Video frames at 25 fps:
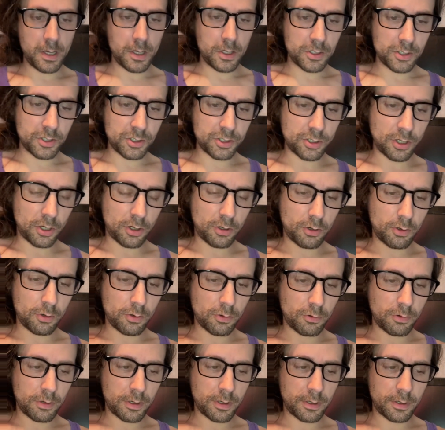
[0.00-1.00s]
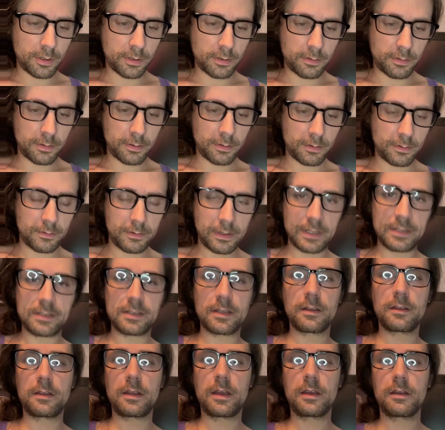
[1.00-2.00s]
So that's
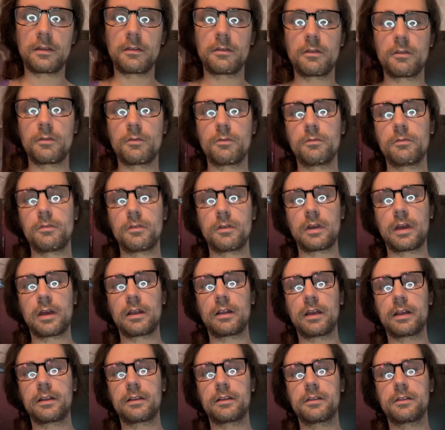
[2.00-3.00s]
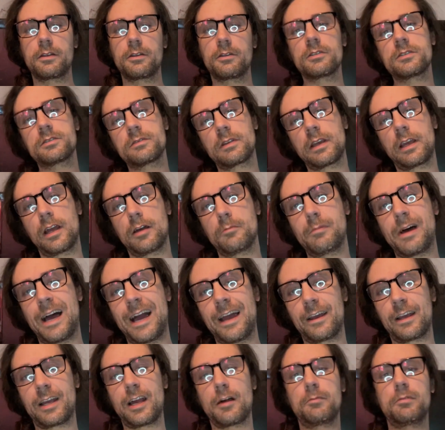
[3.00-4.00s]
the thing I like to do, is like I'll
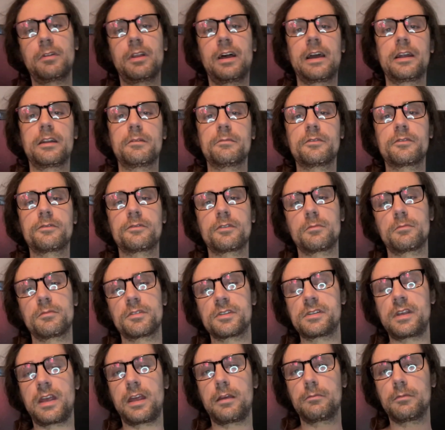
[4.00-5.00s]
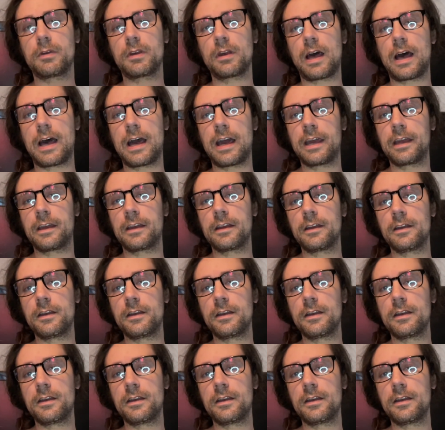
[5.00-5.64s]
buy a couple items from the same guy.